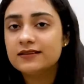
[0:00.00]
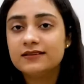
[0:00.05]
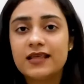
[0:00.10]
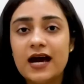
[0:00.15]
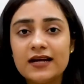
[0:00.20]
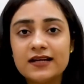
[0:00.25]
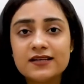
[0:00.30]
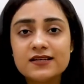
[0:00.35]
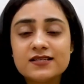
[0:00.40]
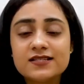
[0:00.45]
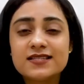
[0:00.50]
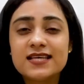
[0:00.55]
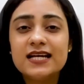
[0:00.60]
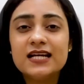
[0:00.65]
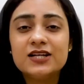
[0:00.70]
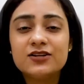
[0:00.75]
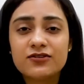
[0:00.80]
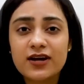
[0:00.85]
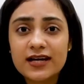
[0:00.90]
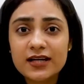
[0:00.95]
That is,
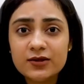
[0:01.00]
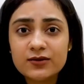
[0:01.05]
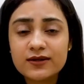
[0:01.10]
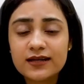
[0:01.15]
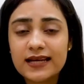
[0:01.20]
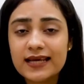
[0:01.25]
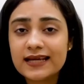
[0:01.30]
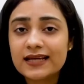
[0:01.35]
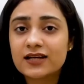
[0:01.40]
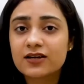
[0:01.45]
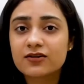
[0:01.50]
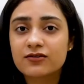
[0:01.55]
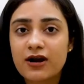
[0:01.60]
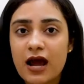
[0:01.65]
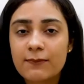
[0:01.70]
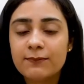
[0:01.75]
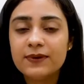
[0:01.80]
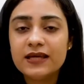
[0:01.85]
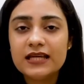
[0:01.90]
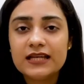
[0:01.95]
they'll try to collect
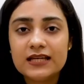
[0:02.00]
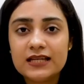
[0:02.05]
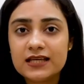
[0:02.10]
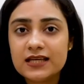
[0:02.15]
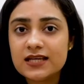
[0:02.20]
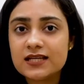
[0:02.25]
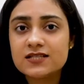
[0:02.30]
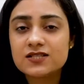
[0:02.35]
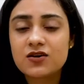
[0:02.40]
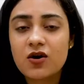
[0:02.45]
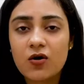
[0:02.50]
crappy leads